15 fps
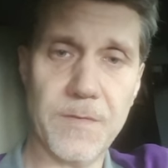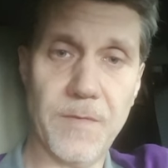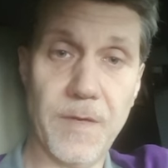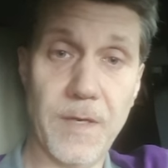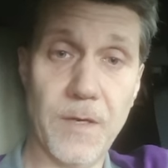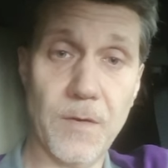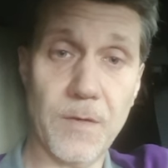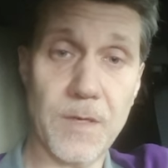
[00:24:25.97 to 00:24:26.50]

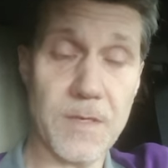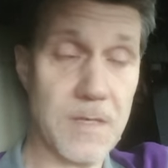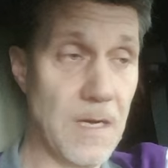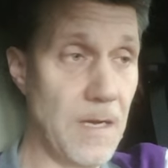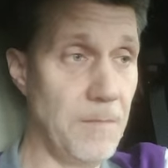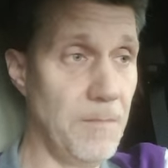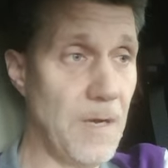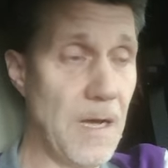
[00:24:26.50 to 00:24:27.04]
video cuz
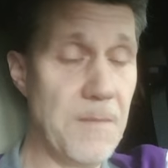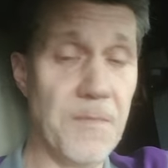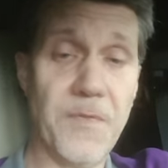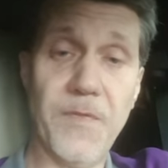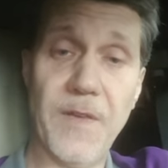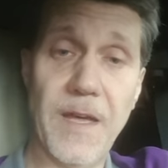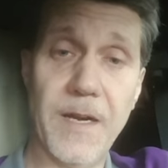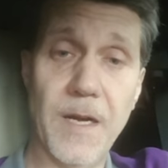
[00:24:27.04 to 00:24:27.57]
I'm I'm
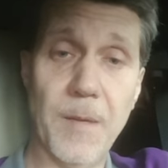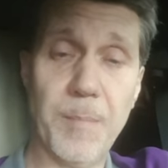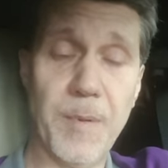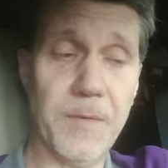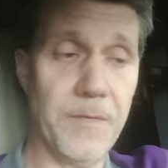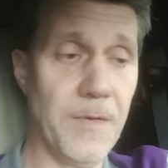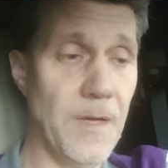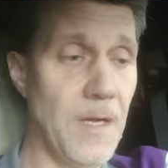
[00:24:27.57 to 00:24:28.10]
fed up
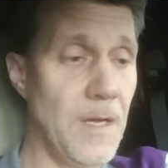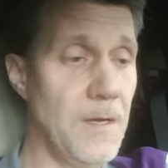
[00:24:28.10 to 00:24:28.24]
of